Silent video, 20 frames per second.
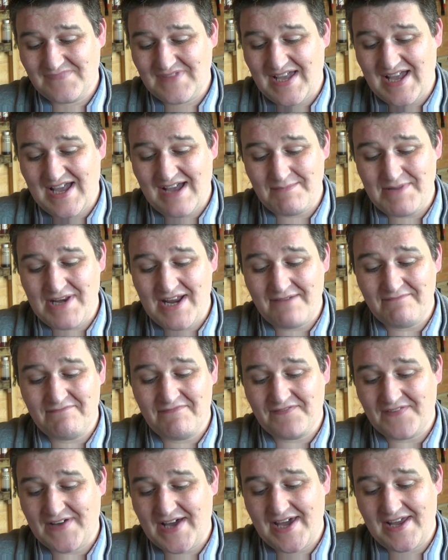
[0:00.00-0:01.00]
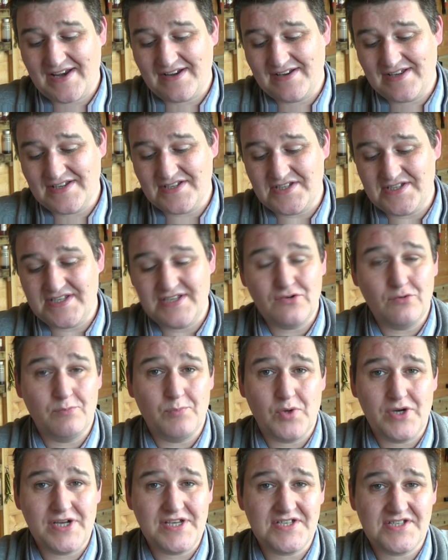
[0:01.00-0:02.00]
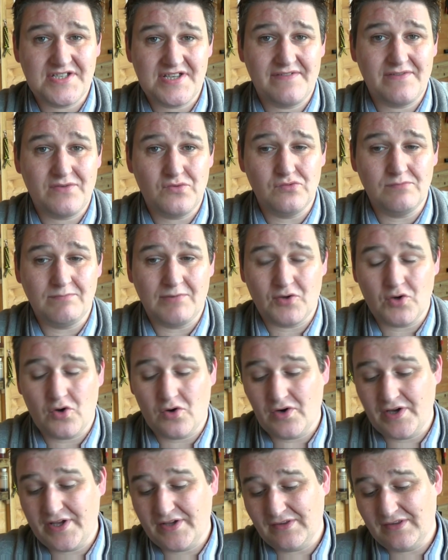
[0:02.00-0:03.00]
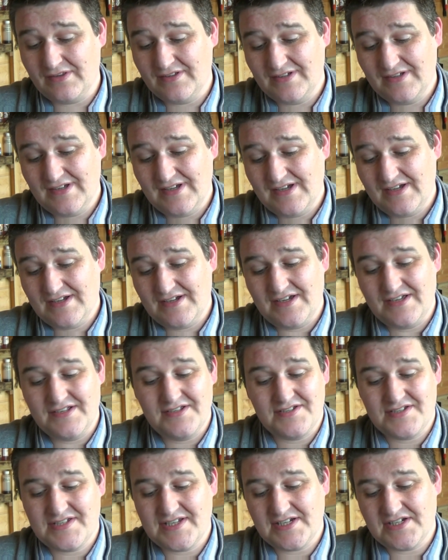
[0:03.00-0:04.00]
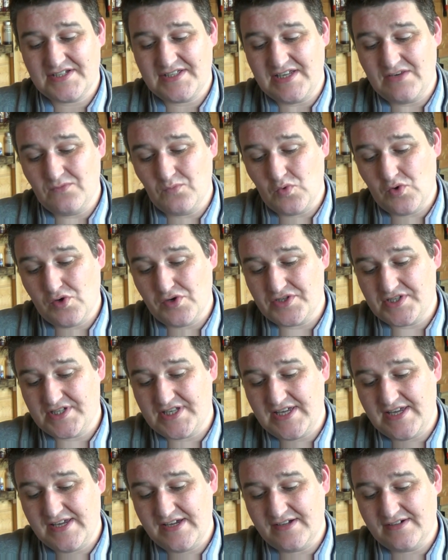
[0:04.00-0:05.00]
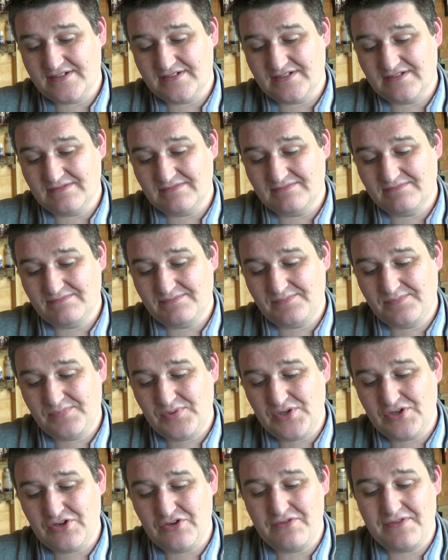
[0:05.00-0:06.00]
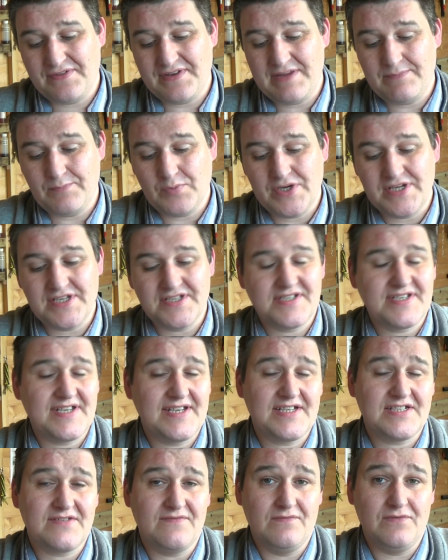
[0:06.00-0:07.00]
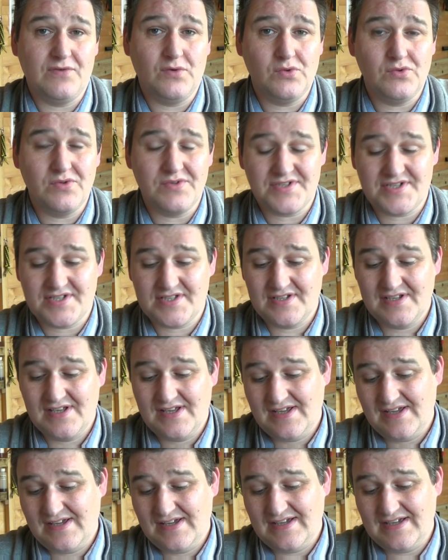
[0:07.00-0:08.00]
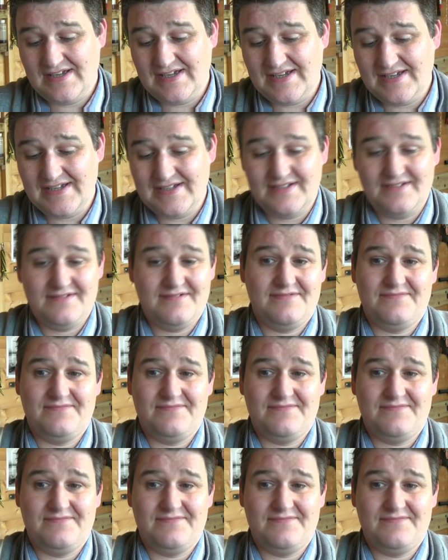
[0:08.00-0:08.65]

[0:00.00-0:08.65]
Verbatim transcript: I mean I'm firing at a 0.7 ohm coil, 16 watts here, putting out 3.6 volts and